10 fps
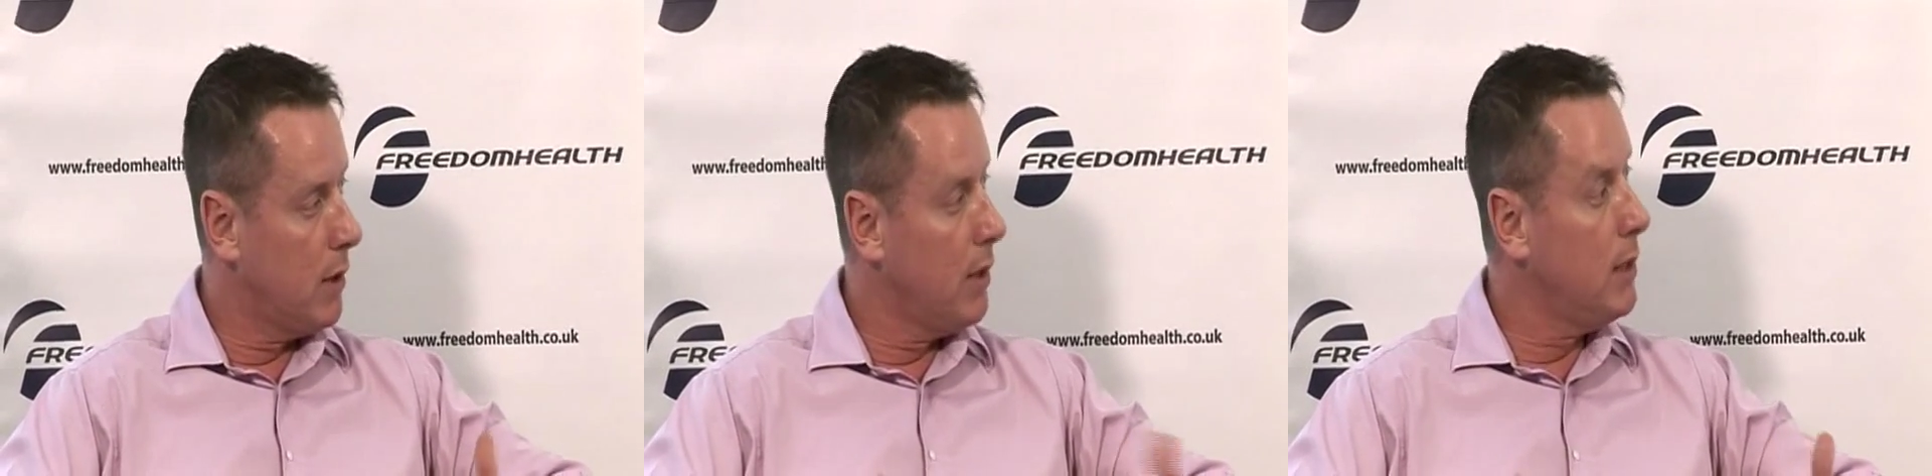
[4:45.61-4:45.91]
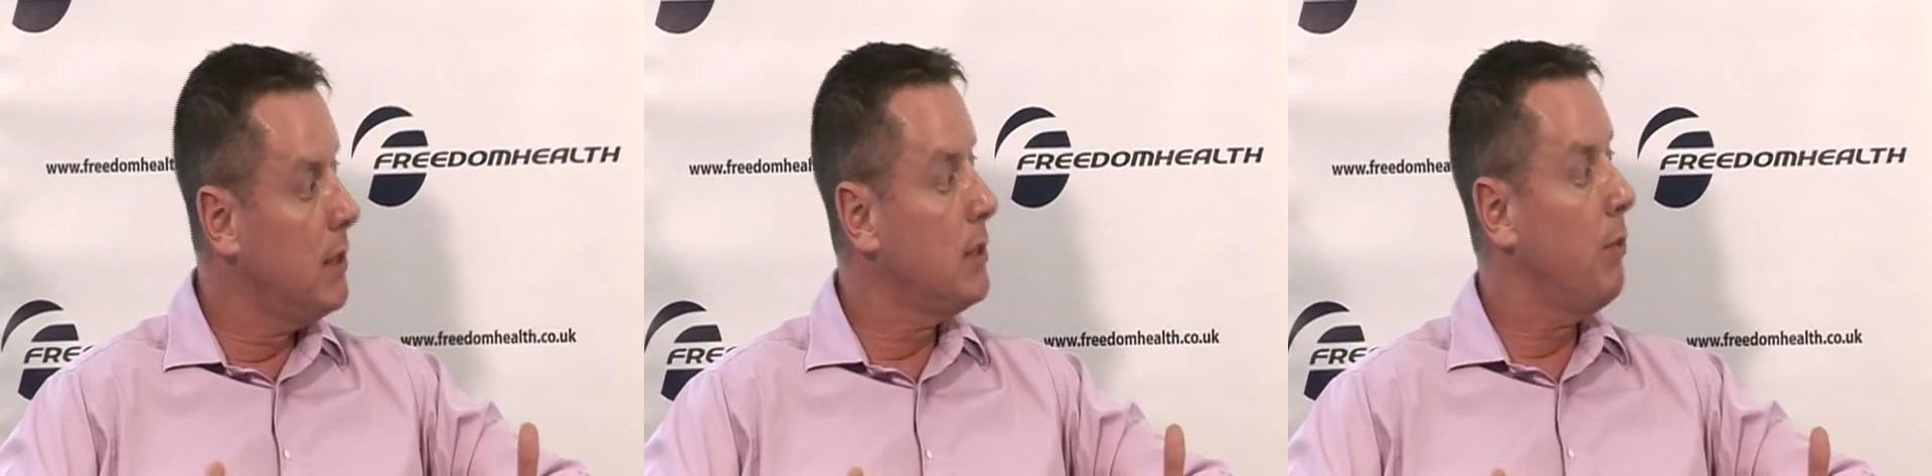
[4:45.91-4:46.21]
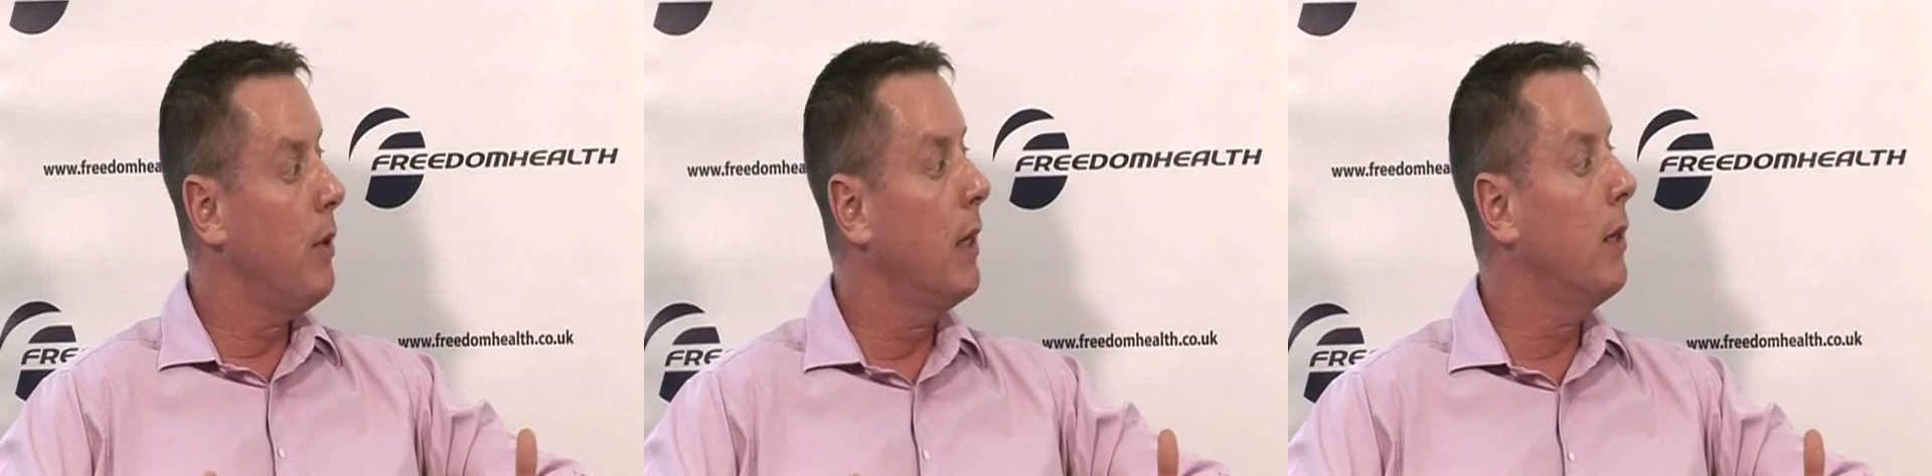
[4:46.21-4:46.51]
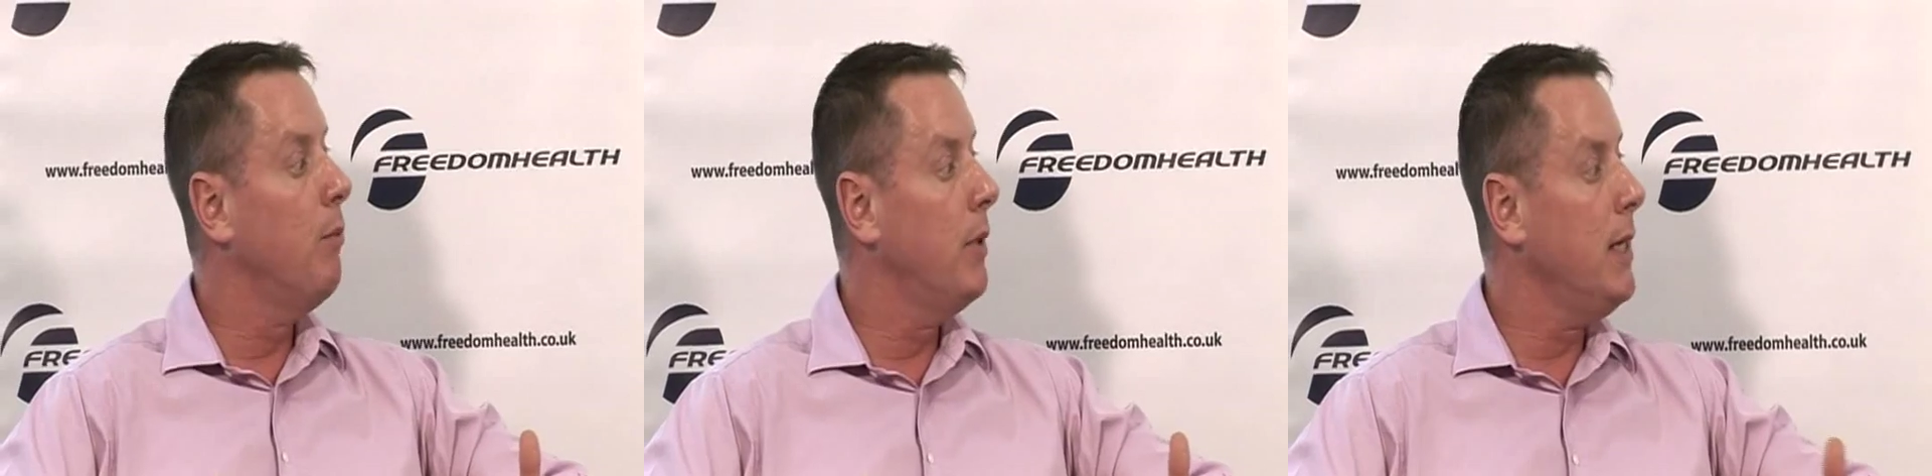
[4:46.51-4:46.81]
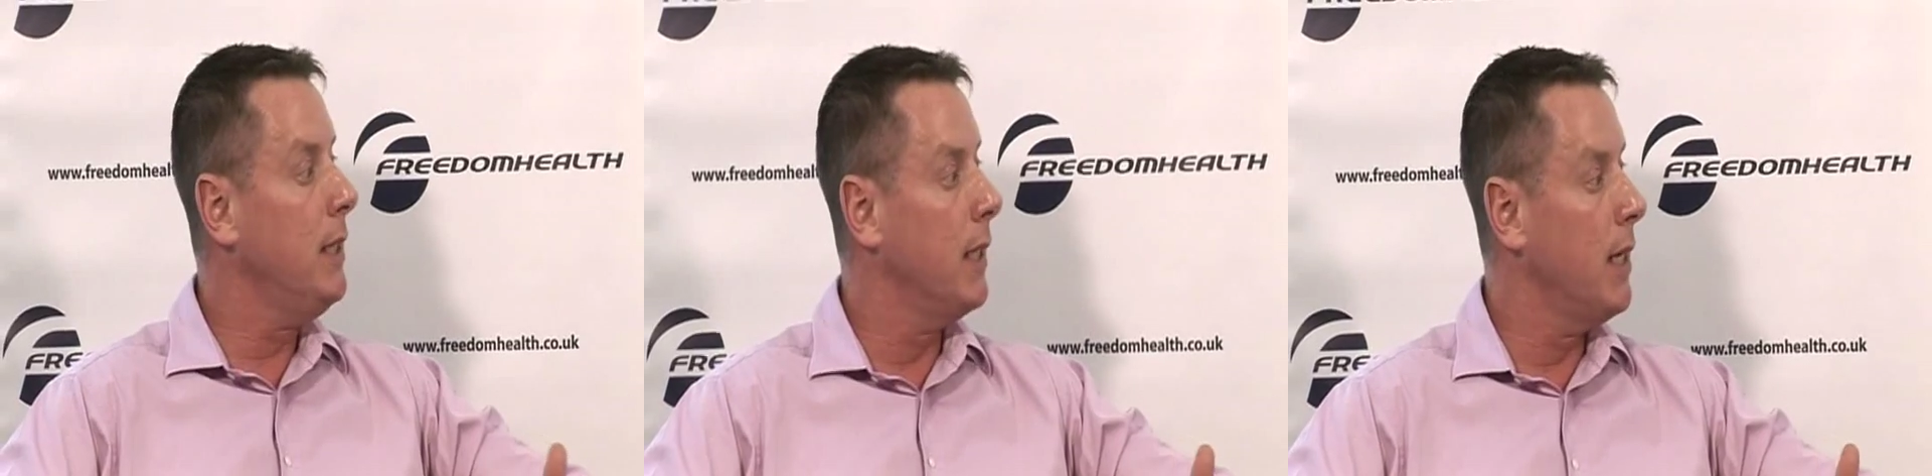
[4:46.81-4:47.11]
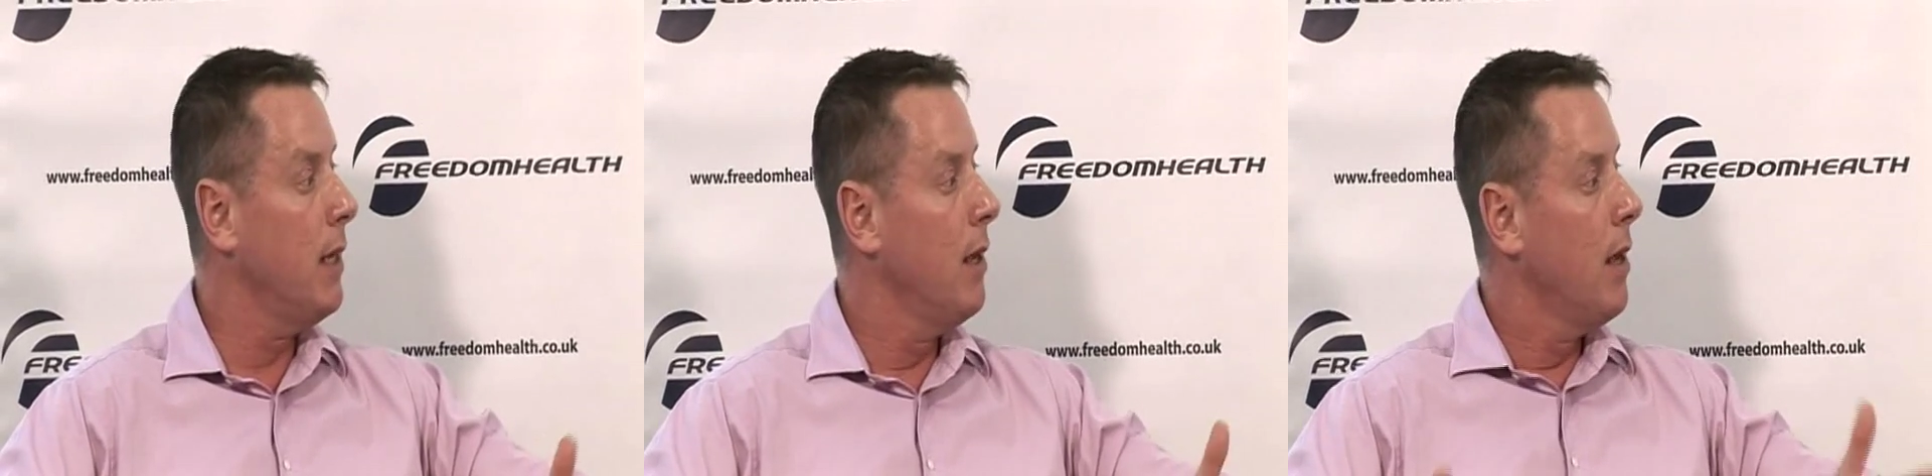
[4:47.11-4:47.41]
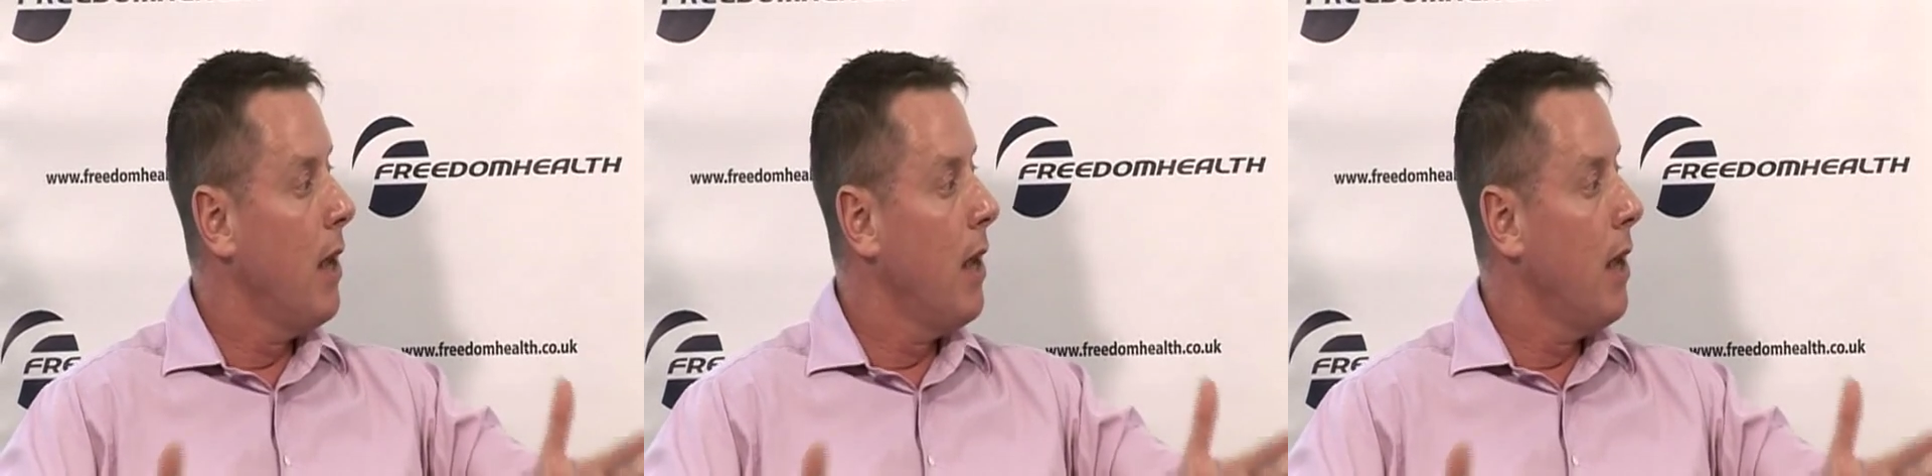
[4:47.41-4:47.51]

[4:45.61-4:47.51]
and then disappear completely